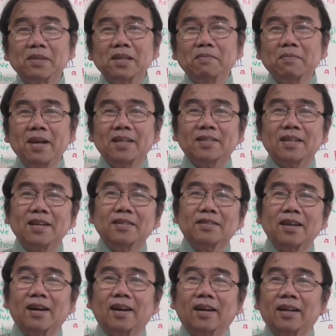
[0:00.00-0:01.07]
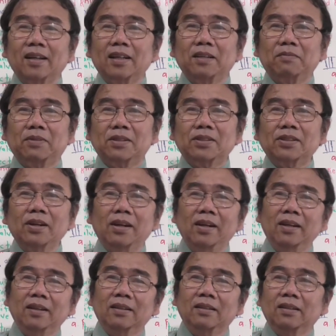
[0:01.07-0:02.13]
It makes sense? If there's a
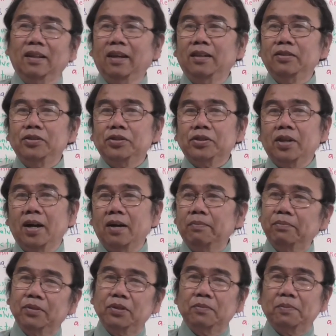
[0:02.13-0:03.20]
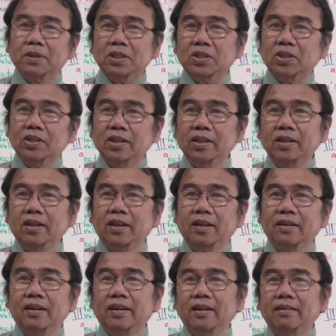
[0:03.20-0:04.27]
leak, then you stop, you fix the leak,
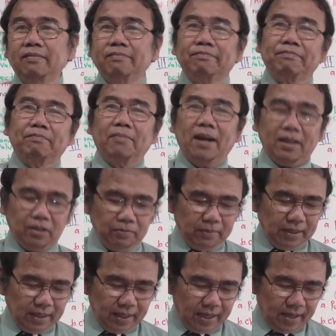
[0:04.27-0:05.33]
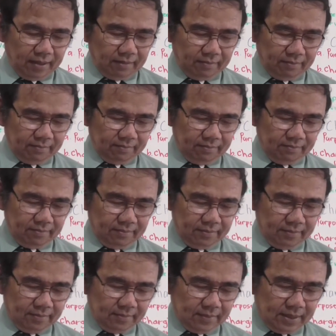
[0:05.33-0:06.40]
and then vacuum it again.
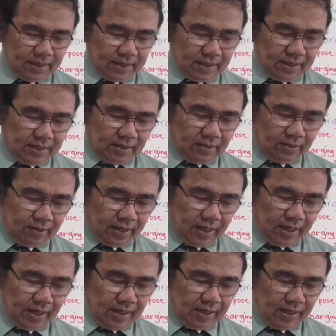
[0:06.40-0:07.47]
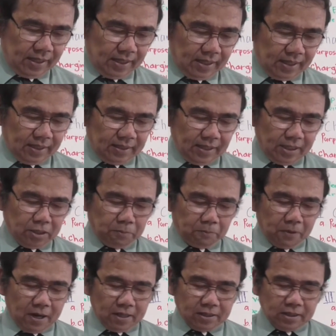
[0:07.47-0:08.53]
Okay? This
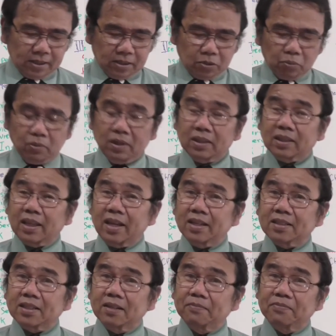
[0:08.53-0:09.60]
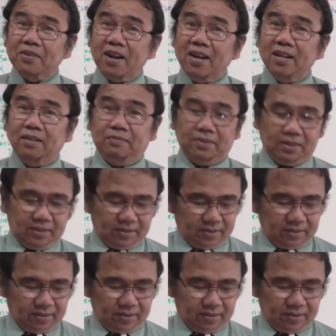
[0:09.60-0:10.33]
process will take some time.